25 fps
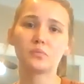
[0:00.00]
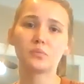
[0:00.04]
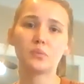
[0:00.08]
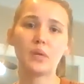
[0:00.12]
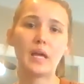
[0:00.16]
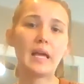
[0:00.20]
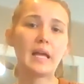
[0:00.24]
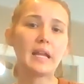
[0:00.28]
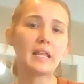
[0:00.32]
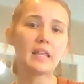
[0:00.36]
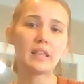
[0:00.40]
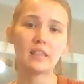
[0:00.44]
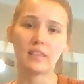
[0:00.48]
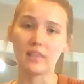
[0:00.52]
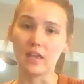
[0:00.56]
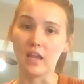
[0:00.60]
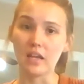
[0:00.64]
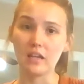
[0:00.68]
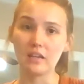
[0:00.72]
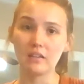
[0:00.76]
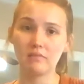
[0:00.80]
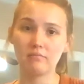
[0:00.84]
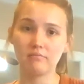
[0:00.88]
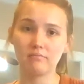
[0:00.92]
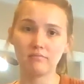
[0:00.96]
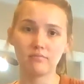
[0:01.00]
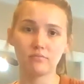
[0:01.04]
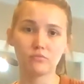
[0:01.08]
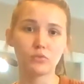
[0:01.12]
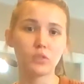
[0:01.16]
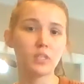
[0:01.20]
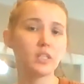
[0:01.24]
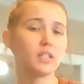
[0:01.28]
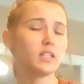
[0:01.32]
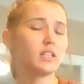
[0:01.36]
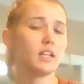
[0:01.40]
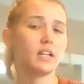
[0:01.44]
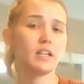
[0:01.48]
anything.
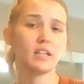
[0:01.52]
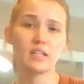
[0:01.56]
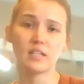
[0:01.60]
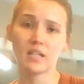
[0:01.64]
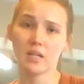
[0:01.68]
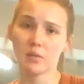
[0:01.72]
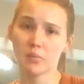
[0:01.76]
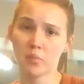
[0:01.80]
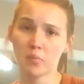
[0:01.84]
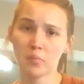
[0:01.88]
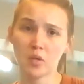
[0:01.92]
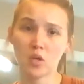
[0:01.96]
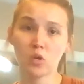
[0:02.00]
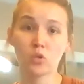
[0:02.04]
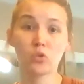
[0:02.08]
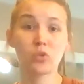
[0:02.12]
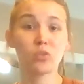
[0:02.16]
Really any type of milk.